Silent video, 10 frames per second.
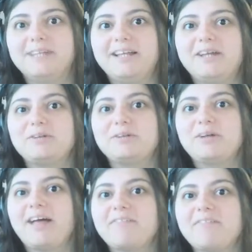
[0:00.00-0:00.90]
I don't know
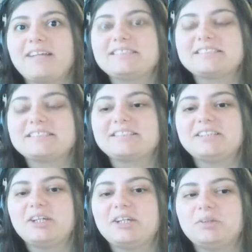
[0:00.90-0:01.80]
how fast it's gonna
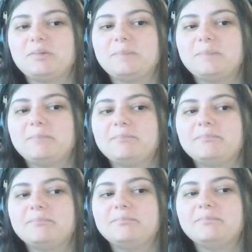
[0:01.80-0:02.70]
load.
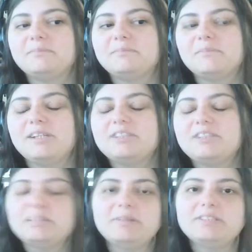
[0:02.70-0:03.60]

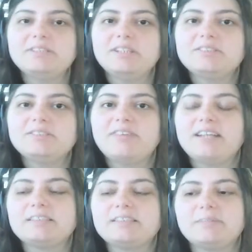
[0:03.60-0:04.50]
Sometimes it loads
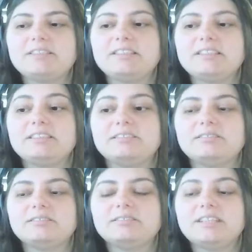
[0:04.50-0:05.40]
fast, sometimes it
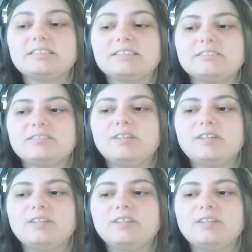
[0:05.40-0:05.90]
doesn't.